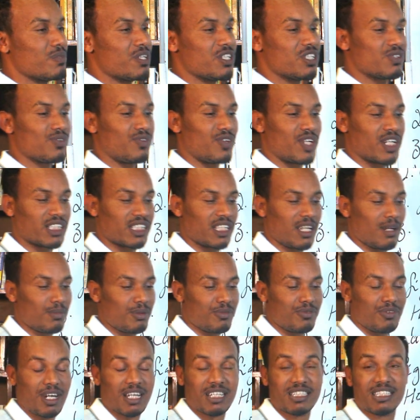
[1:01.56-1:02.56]
off means for
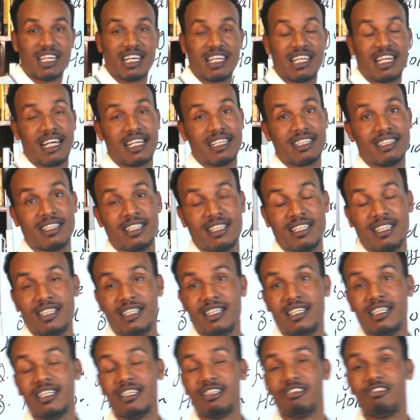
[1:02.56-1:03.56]
example if i say that
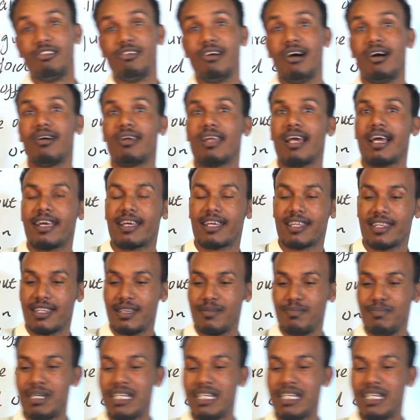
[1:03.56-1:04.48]
you know like the